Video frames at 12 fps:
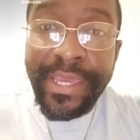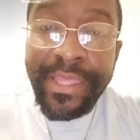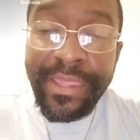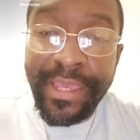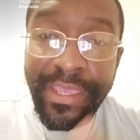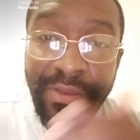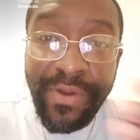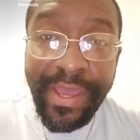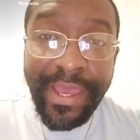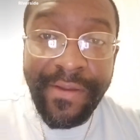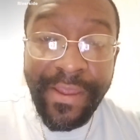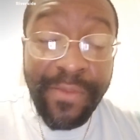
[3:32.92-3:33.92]
Like
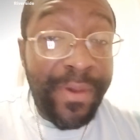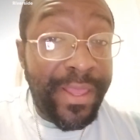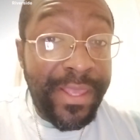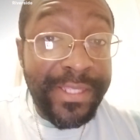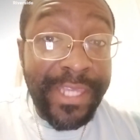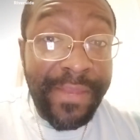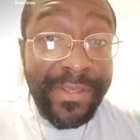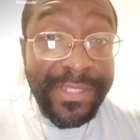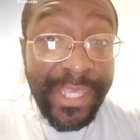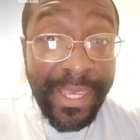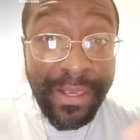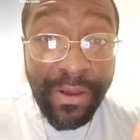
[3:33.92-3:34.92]
everybody doesn't have the
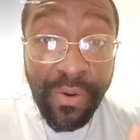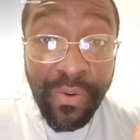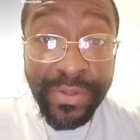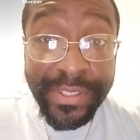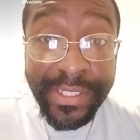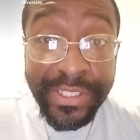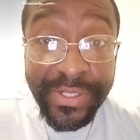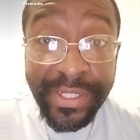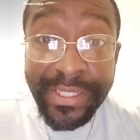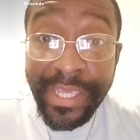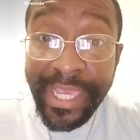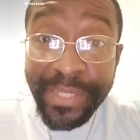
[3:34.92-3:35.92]
same goals and
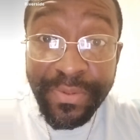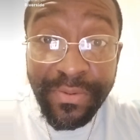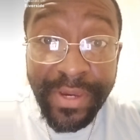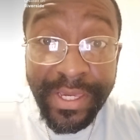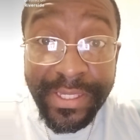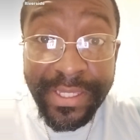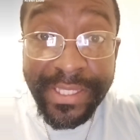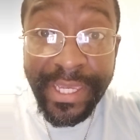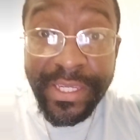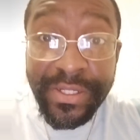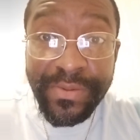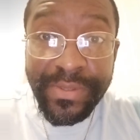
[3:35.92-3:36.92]
dreams and aspirations
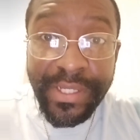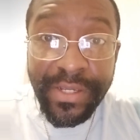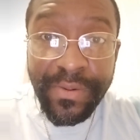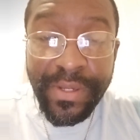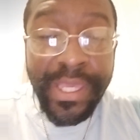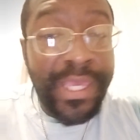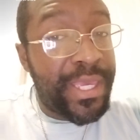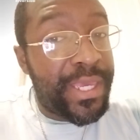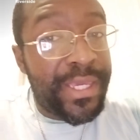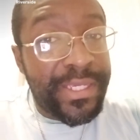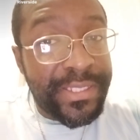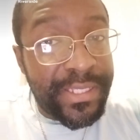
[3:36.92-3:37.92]
as you do.
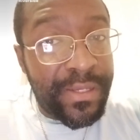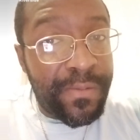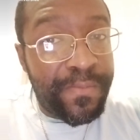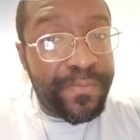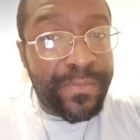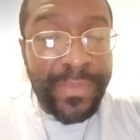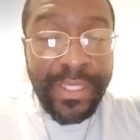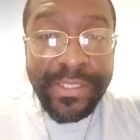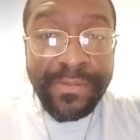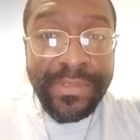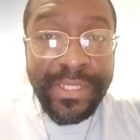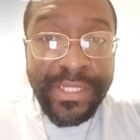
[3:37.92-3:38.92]
So
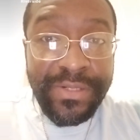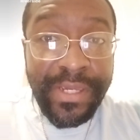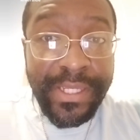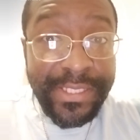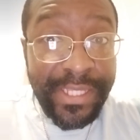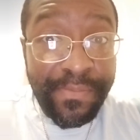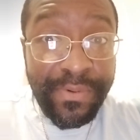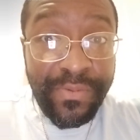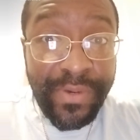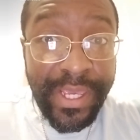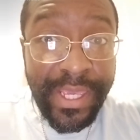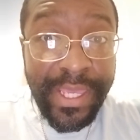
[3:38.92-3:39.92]
sometimes you gotta step
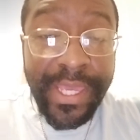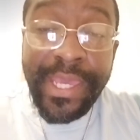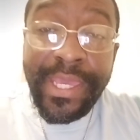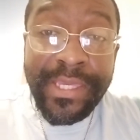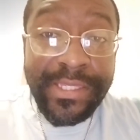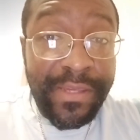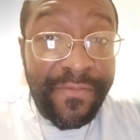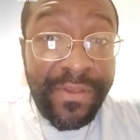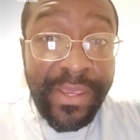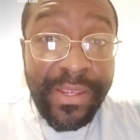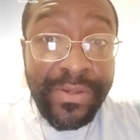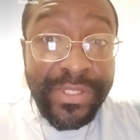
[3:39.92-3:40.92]
away, shift
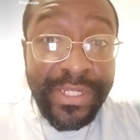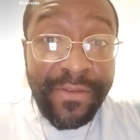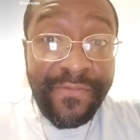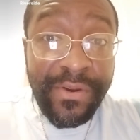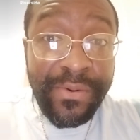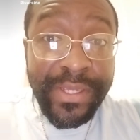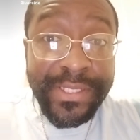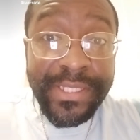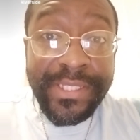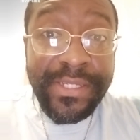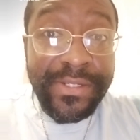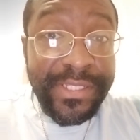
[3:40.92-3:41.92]
your energy and focus
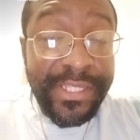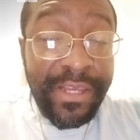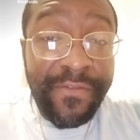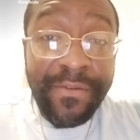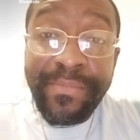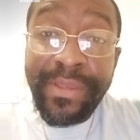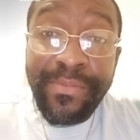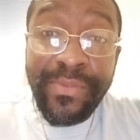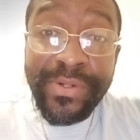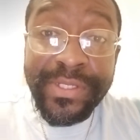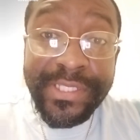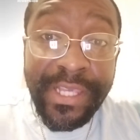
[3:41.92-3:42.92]
into yourself and be
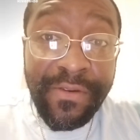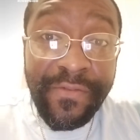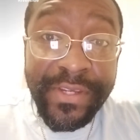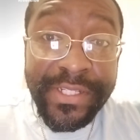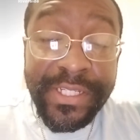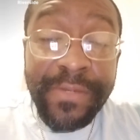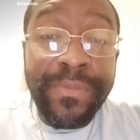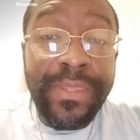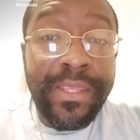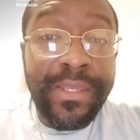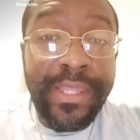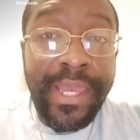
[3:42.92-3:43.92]
more selfish.
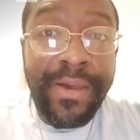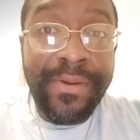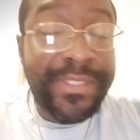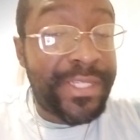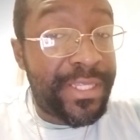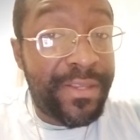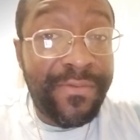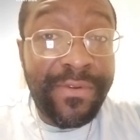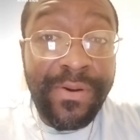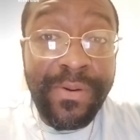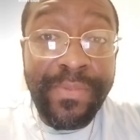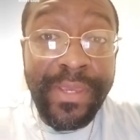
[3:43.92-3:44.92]
Now, it's nothing
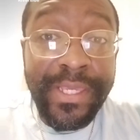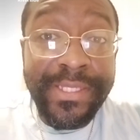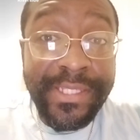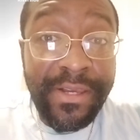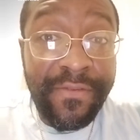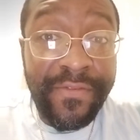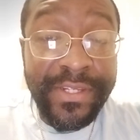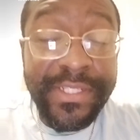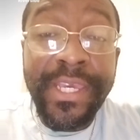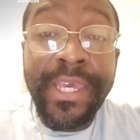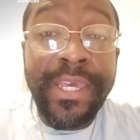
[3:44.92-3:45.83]
wrong with being selfish.